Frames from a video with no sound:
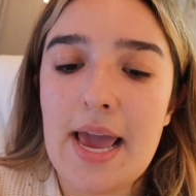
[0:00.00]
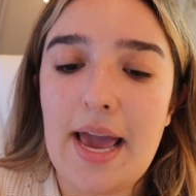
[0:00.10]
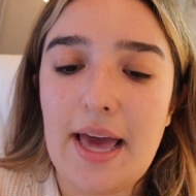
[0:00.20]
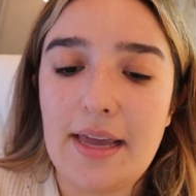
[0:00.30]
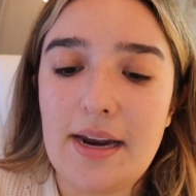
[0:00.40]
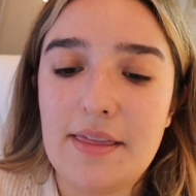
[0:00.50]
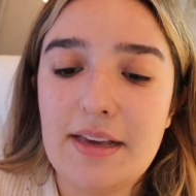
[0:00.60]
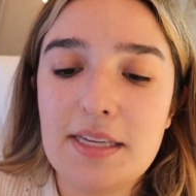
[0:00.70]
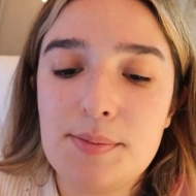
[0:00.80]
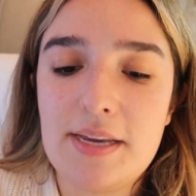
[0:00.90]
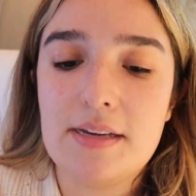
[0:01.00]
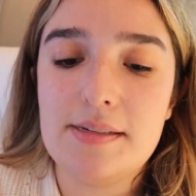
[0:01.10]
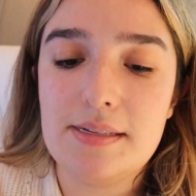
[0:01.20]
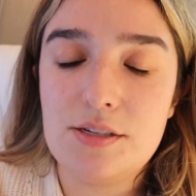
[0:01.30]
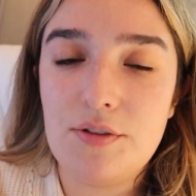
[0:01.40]
and I think it's because
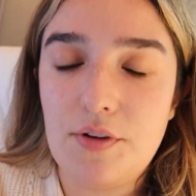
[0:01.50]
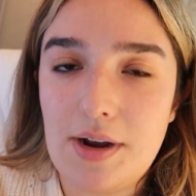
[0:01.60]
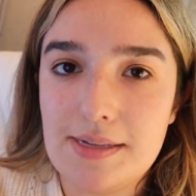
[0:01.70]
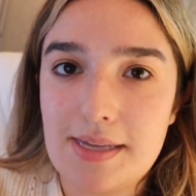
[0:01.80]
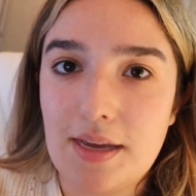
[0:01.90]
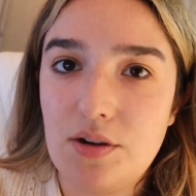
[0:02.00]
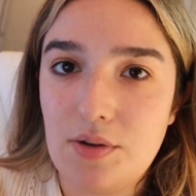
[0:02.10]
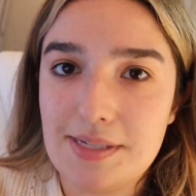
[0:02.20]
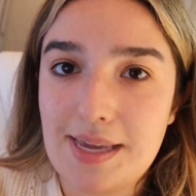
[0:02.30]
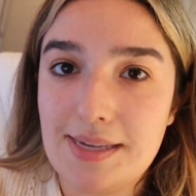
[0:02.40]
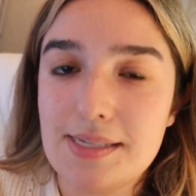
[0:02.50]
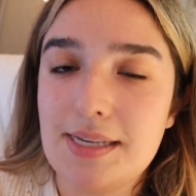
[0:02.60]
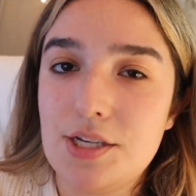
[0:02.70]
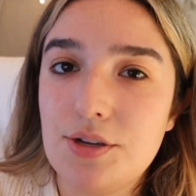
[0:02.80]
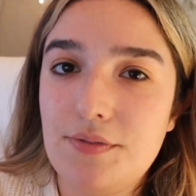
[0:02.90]
this new phone has like a noise
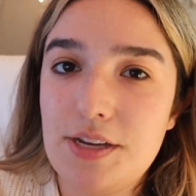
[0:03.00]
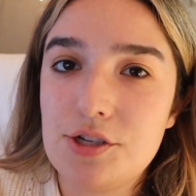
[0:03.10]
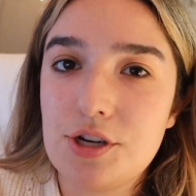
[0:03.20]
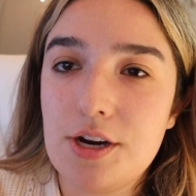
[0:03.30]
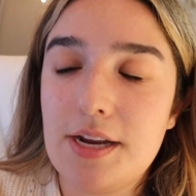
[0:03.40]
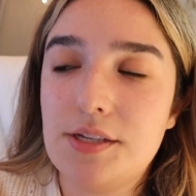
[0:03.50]
cancellation feature,